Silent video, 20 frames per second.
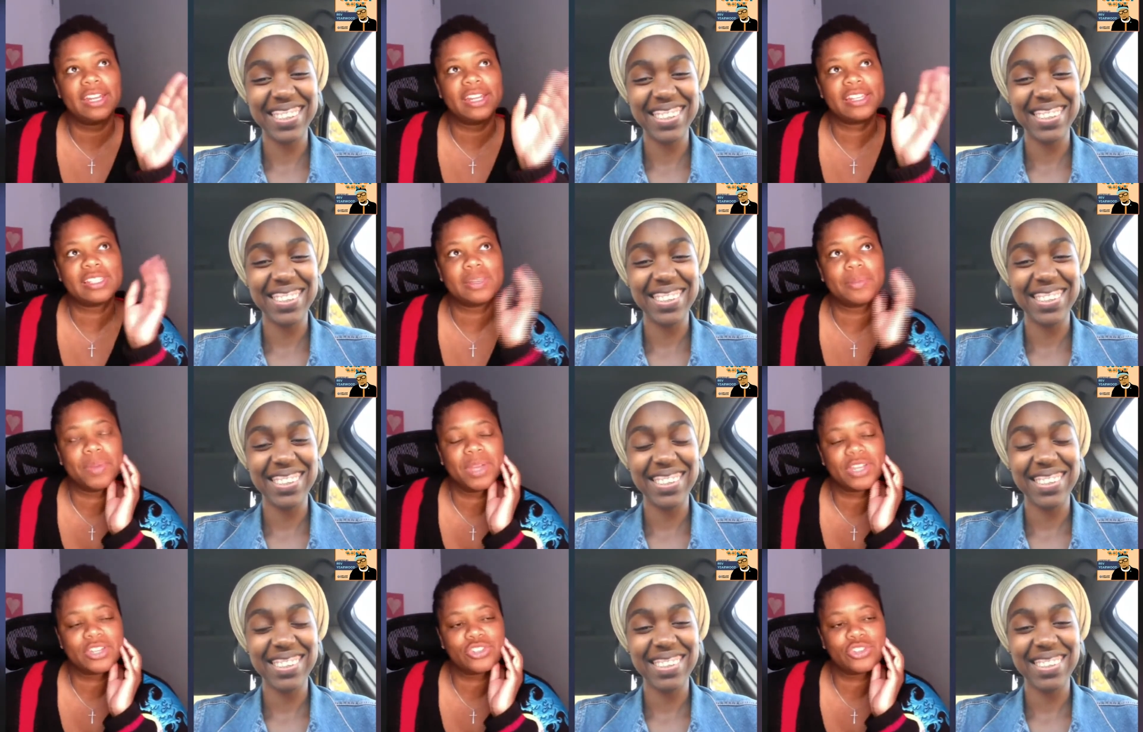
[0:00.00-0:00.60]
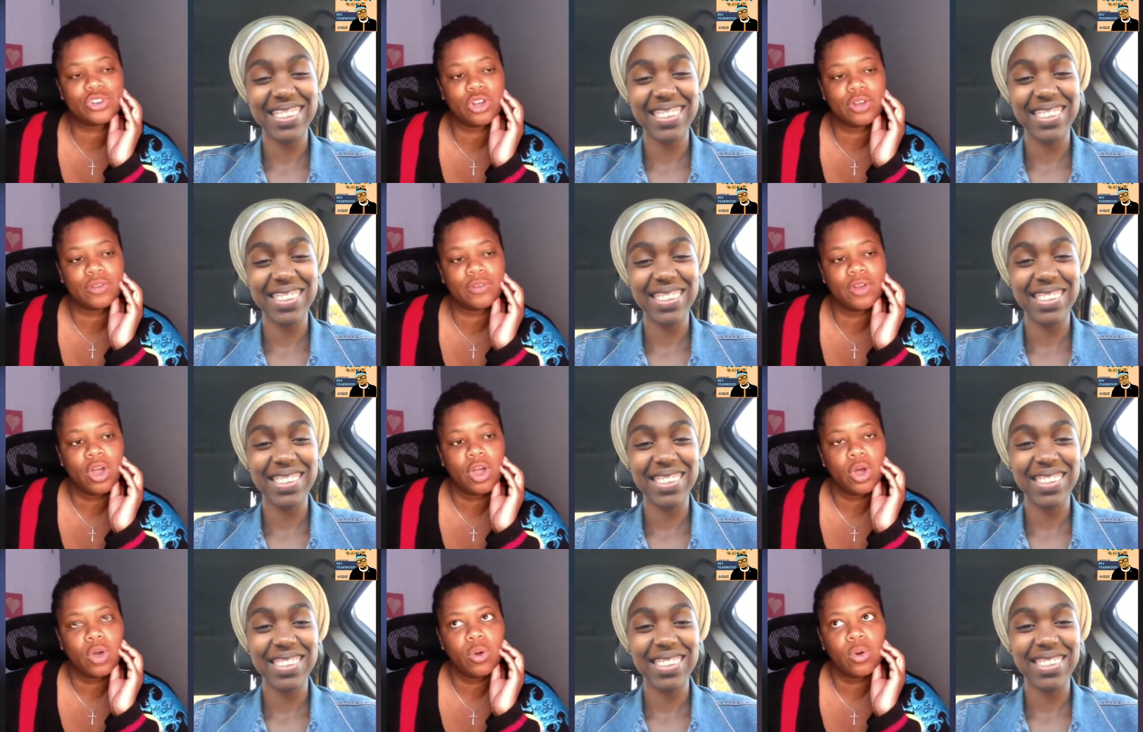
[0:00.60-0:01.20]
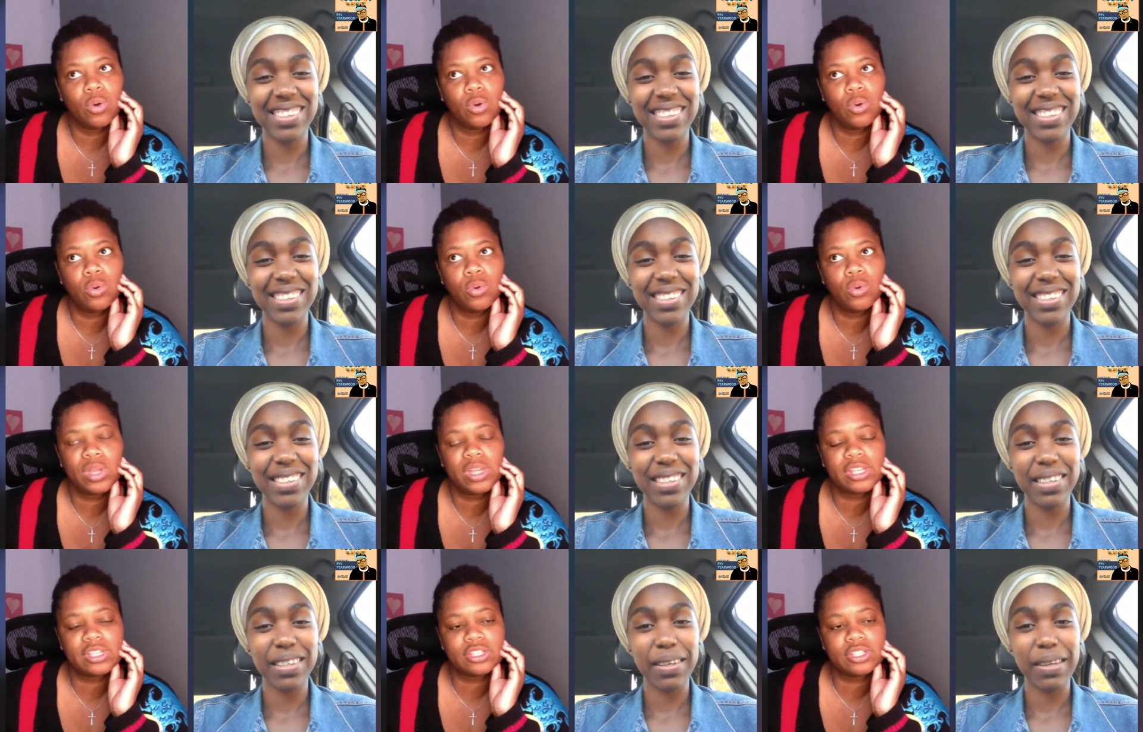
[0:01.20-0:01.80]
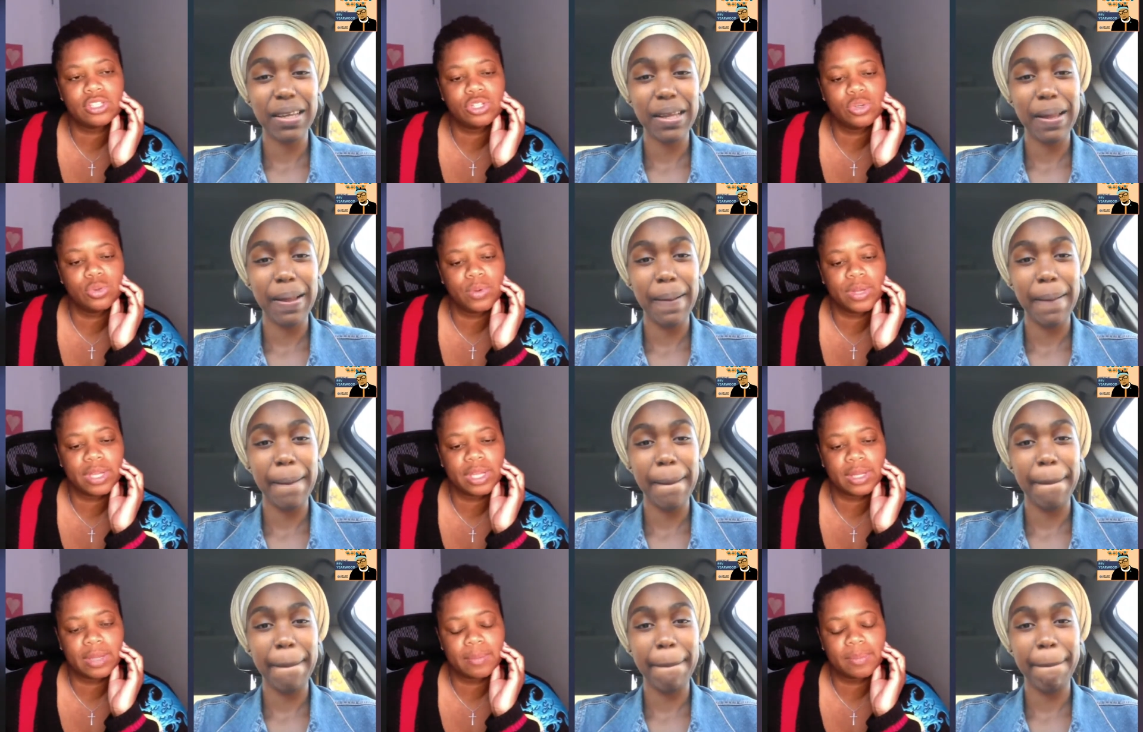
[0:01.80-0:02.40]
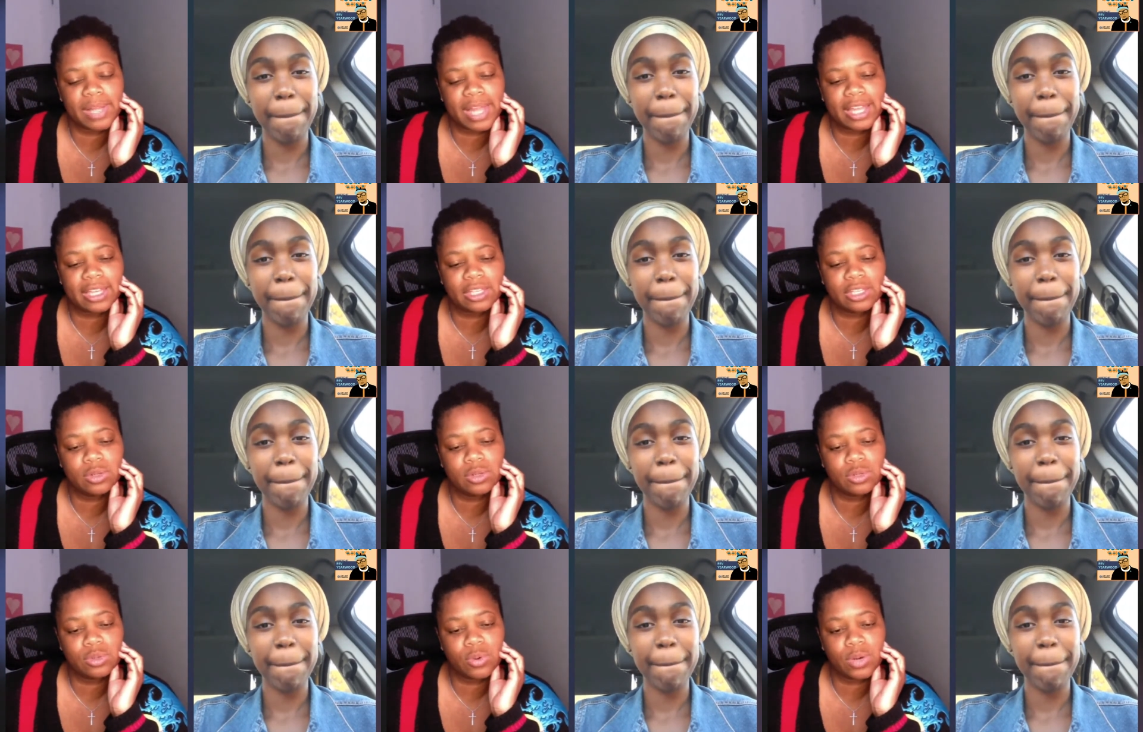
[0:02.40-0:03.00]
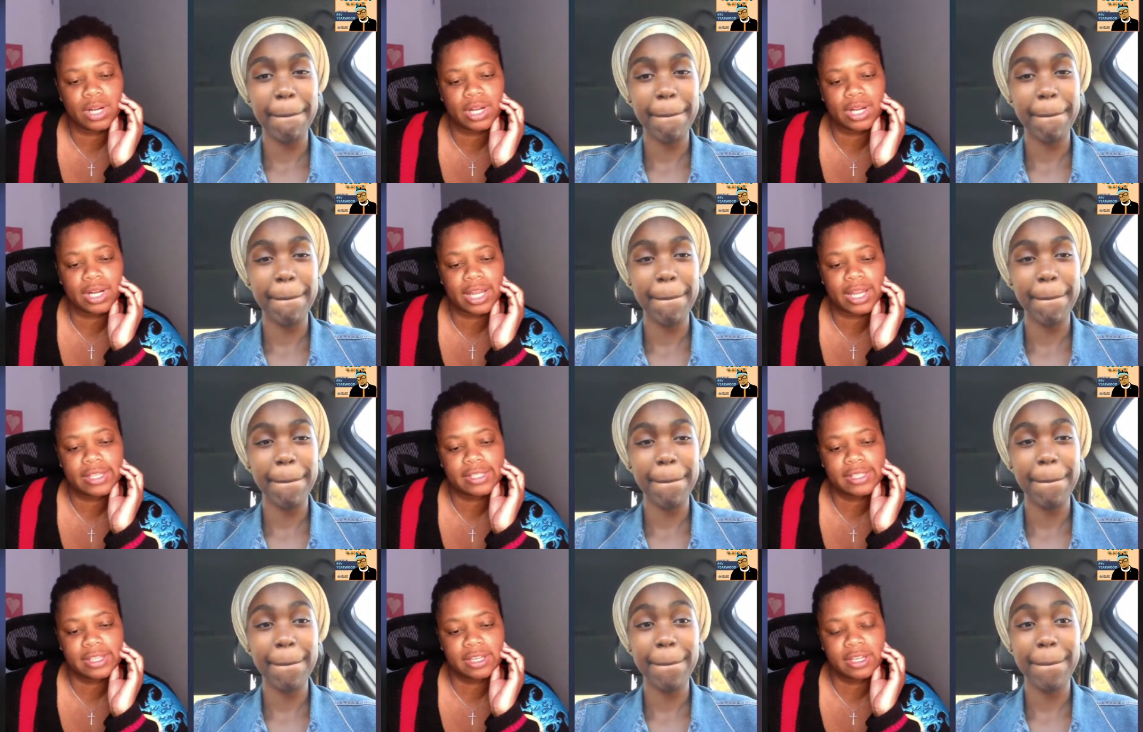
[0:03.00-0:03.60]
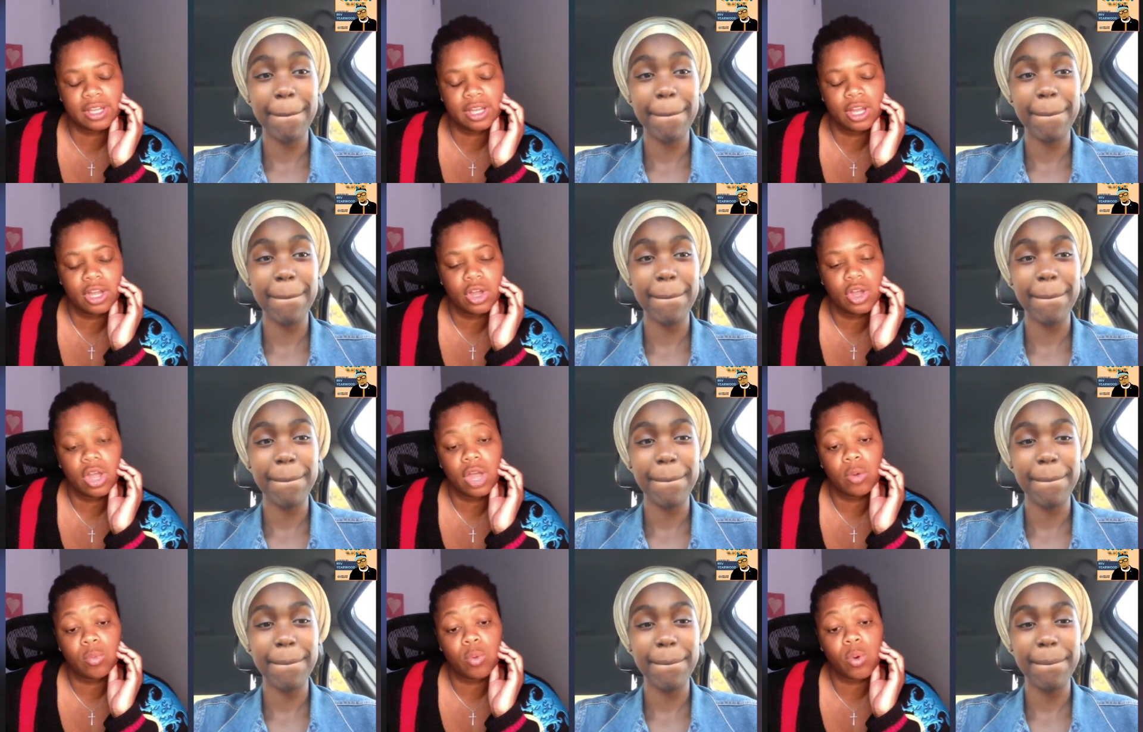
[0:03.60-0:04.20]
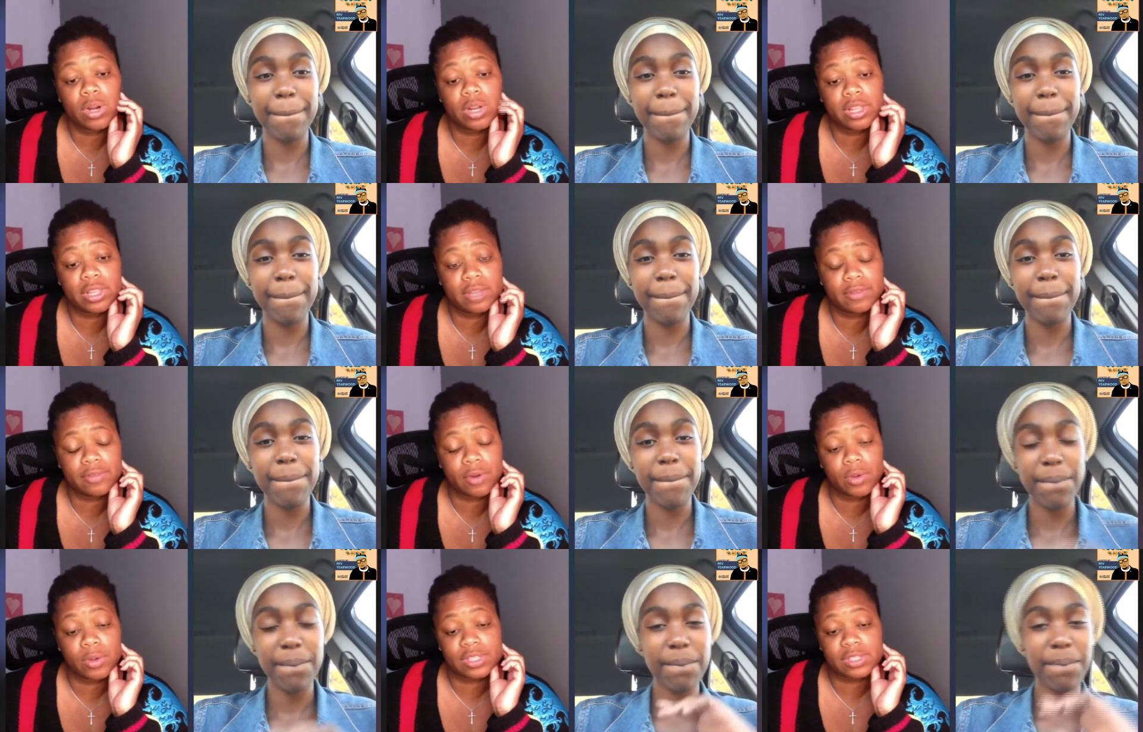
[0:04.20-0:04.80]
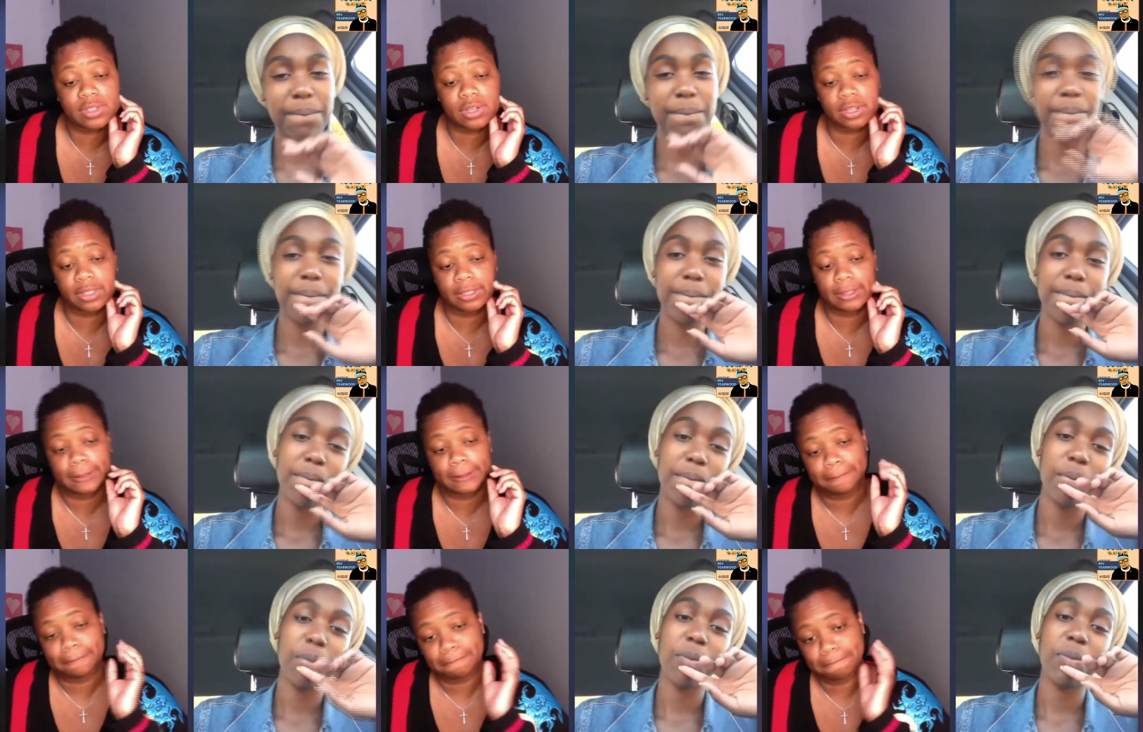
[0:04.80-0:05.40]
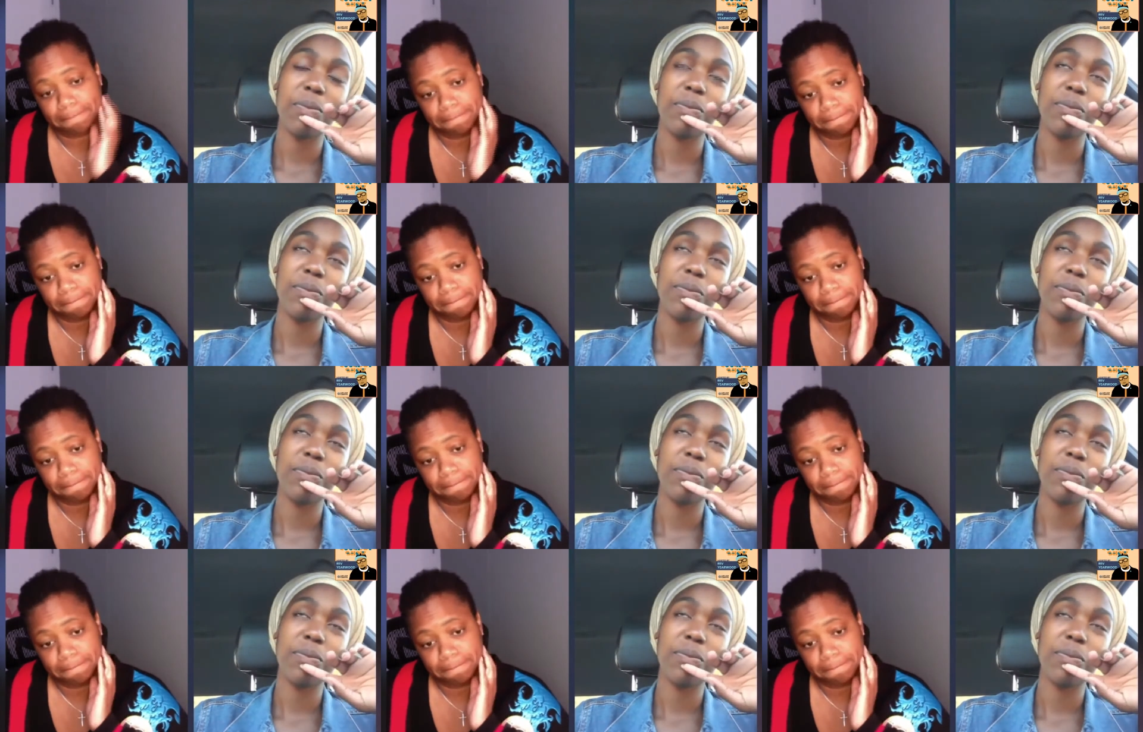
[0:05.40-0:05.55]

Speaker 1: paint us a picture of who is doing black youth organizing and what are they focused on